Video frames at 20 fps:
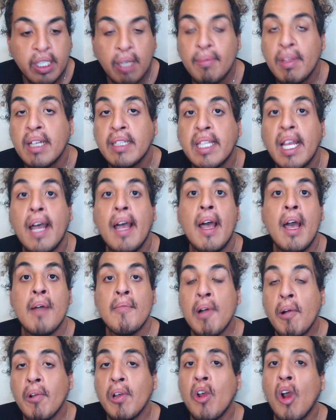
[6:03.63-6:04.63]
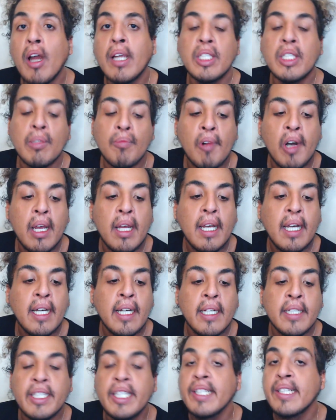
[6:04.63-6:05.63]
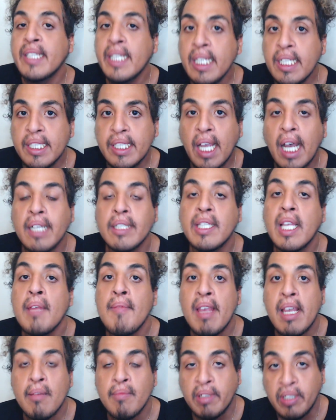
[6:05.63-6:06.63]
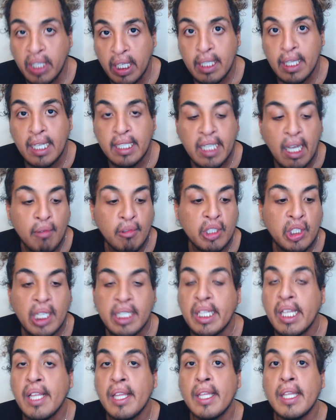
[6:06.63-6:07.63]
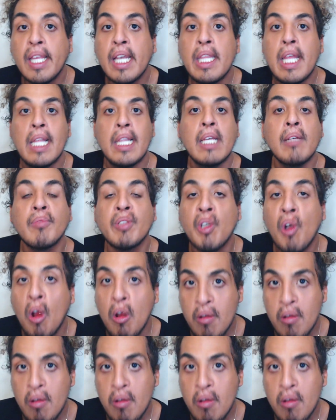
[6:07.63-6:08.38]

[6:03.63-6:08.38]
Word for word: and stuff like that. But regardless of what, to see Sasuke make a mistake like that, which at the end of the day, that leaves